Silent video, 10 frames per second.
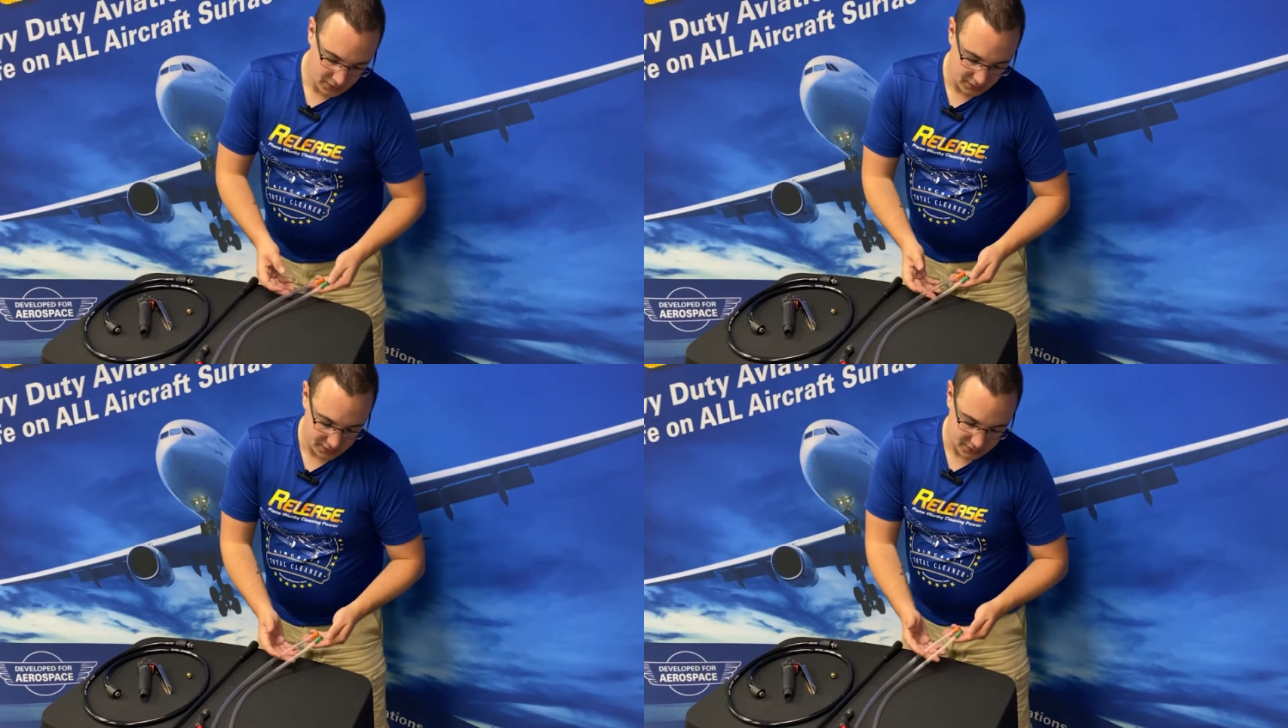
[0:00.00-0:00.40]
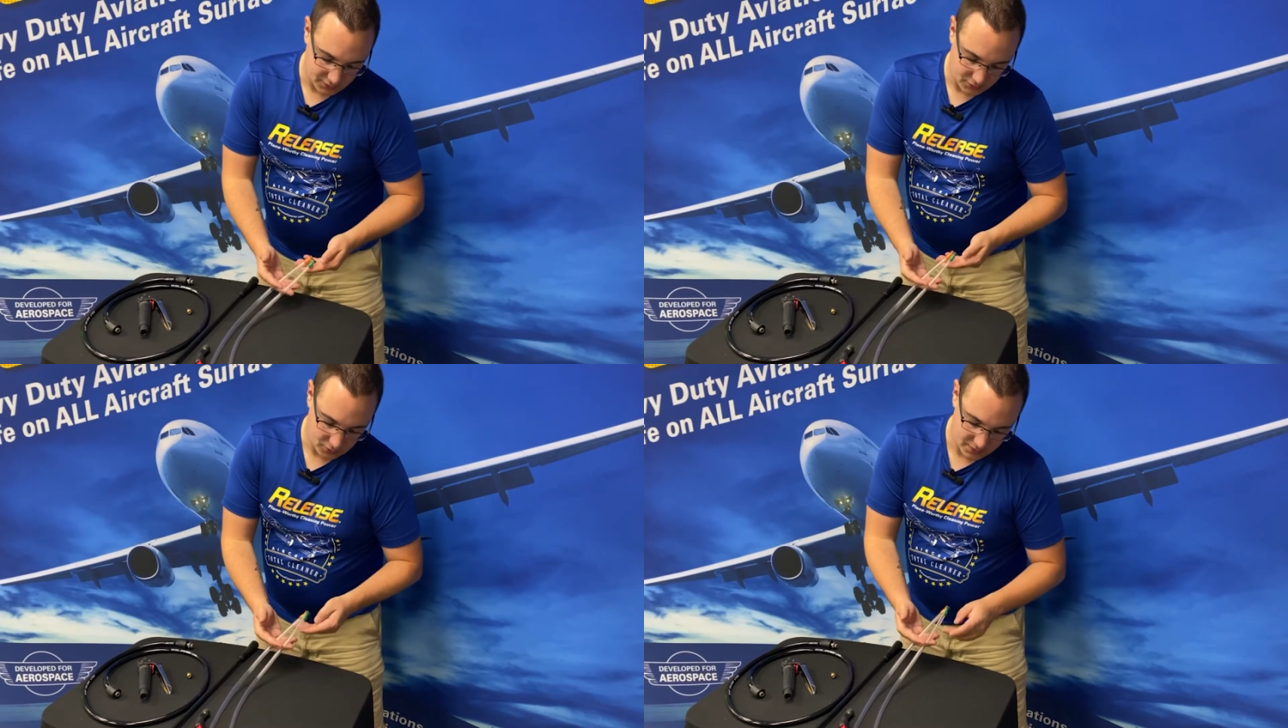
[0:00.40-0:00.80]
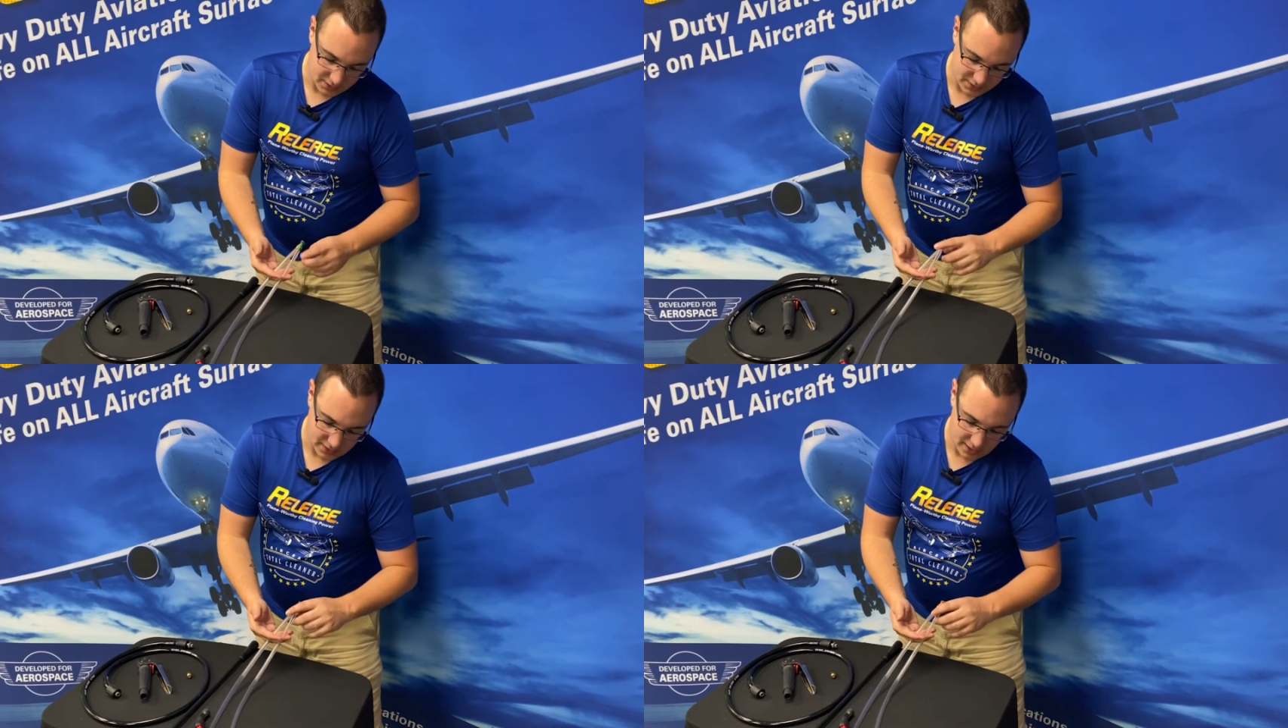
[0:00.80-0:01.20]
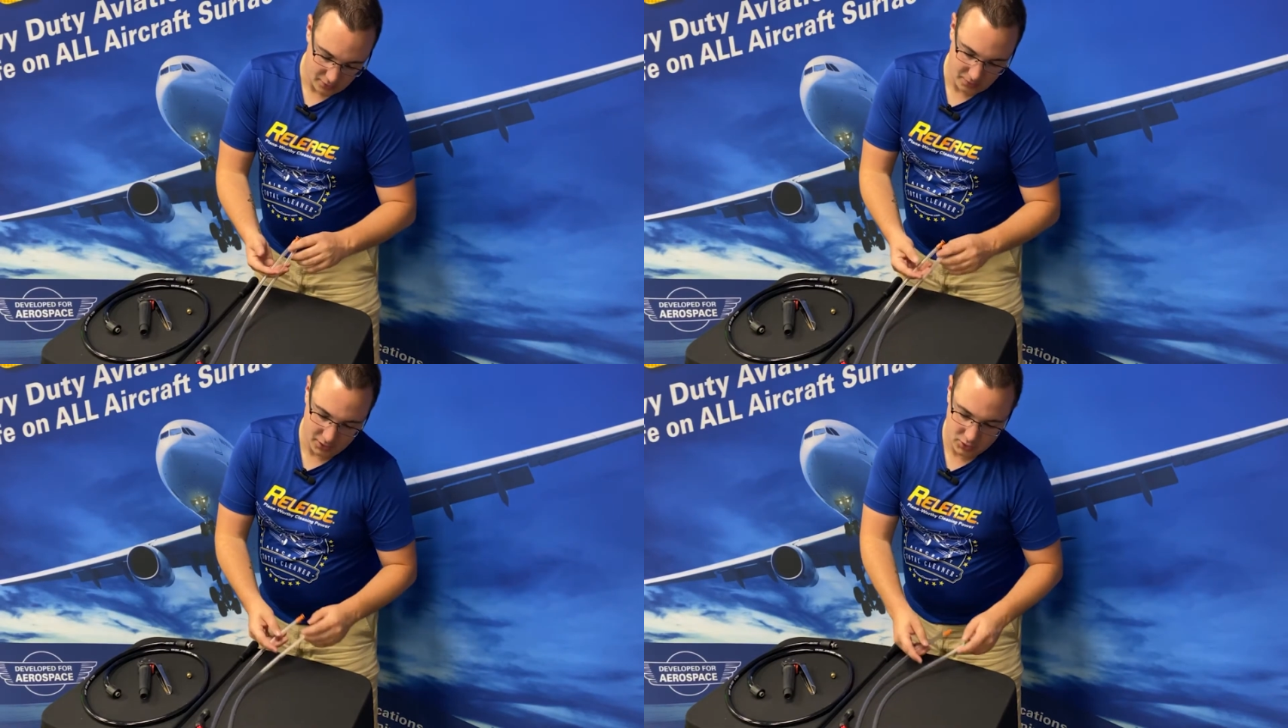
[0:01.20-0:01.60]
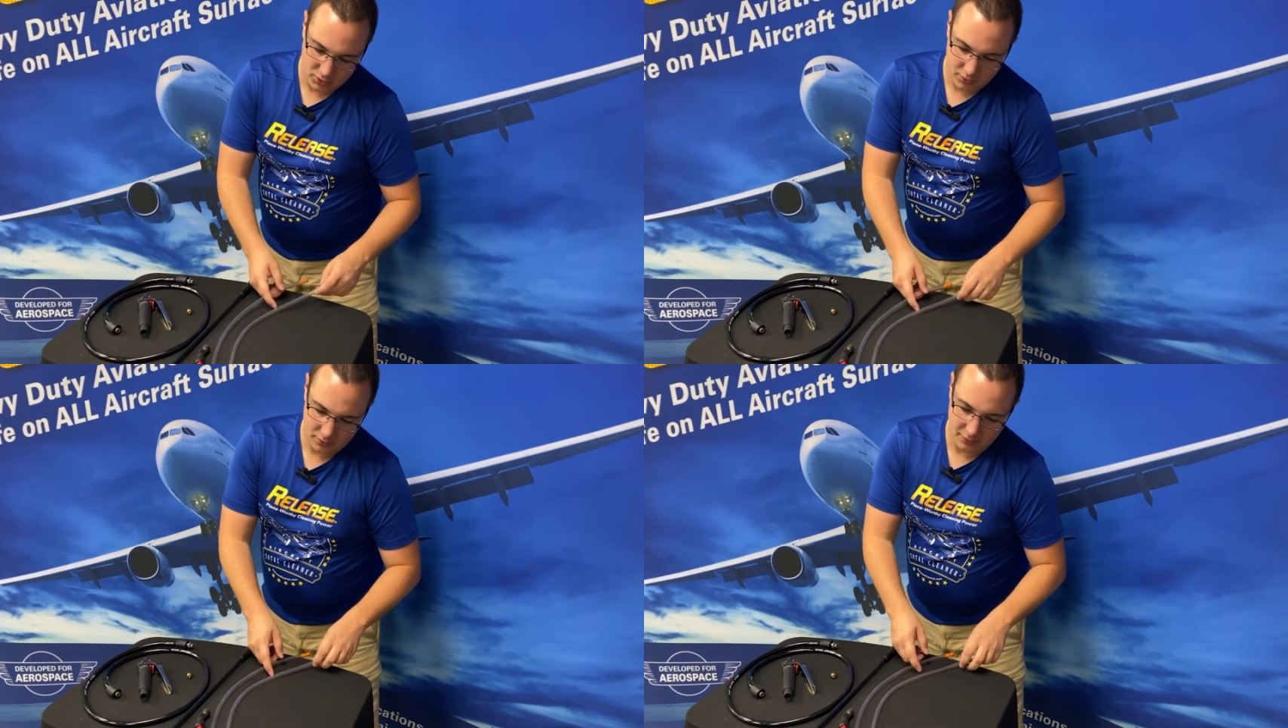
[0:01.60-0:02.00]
and this determines how much